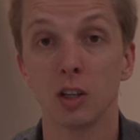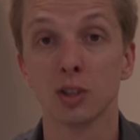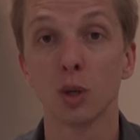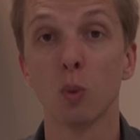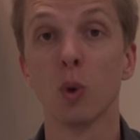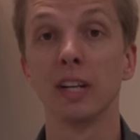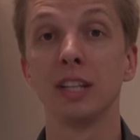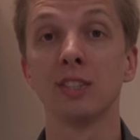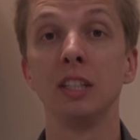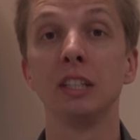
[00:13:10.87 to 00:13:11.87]
So what
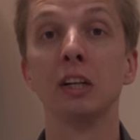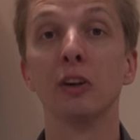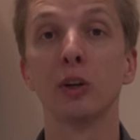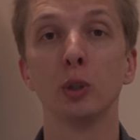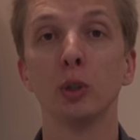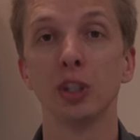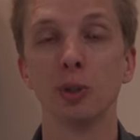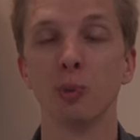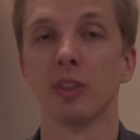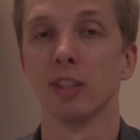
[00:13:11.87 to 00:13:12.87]
is the
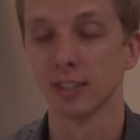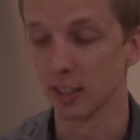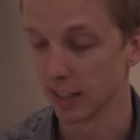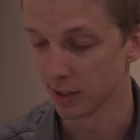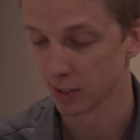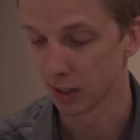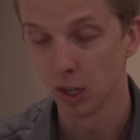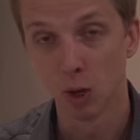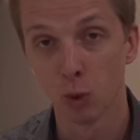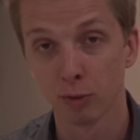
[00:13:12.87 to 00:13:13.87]
conclusion with this lens?
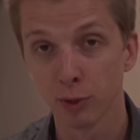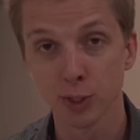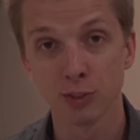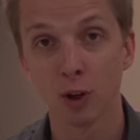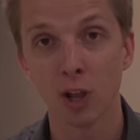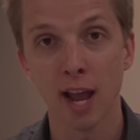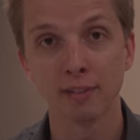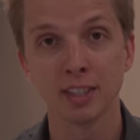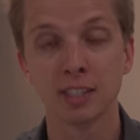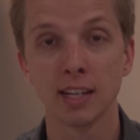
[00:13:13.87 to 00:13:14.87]
Well, first of all, I
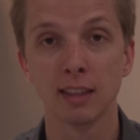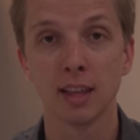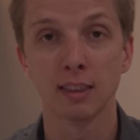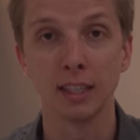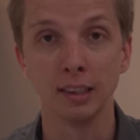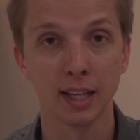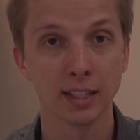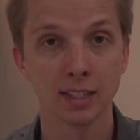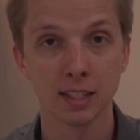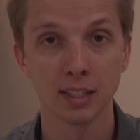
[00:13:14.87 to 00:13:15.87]
have to say that the
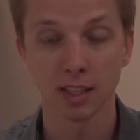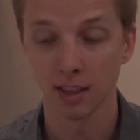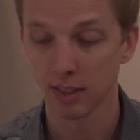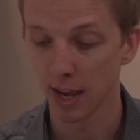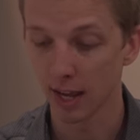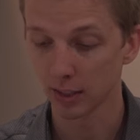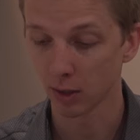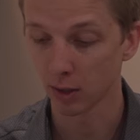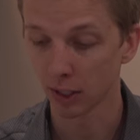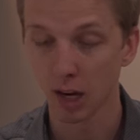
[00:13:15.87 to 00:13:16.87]
lenses that
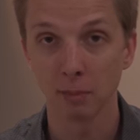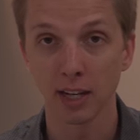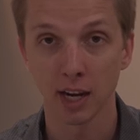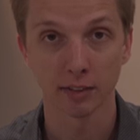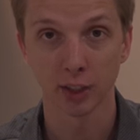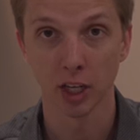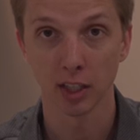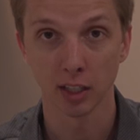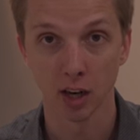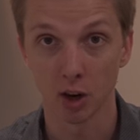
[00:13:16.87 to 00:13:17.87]
are coming out of
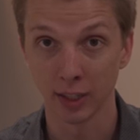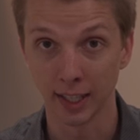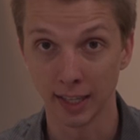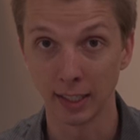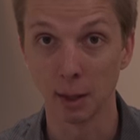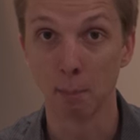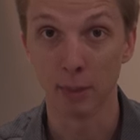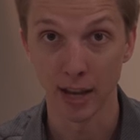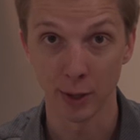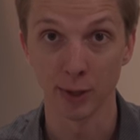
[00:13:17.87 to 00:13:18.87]
China are getting
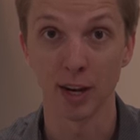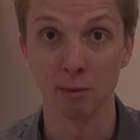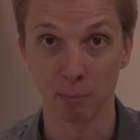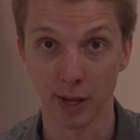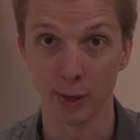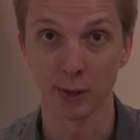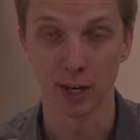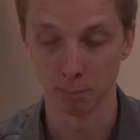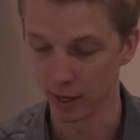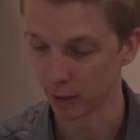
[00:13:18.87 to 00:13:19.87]
better and better
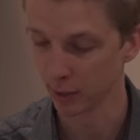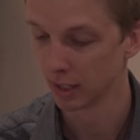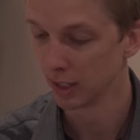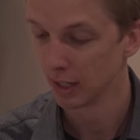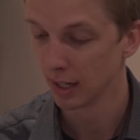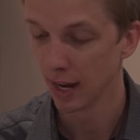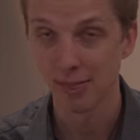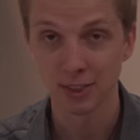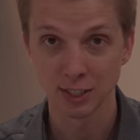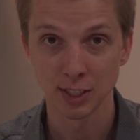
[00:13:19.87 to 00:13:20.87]
and better,
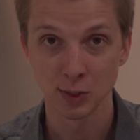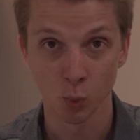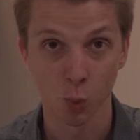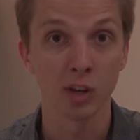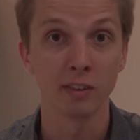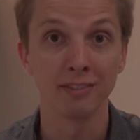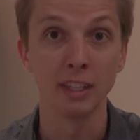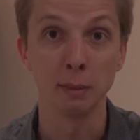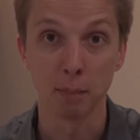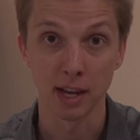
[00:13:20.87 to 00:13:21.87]
and this is one of
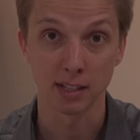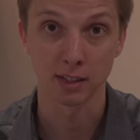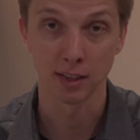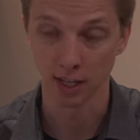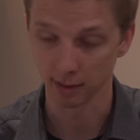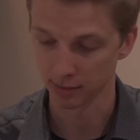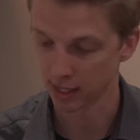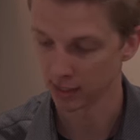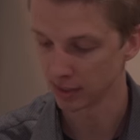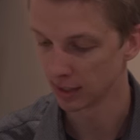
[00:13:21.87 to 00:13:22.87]
the best that I've
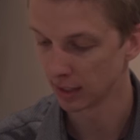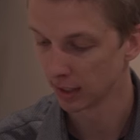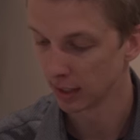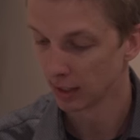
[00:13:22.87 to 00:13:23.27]
tested.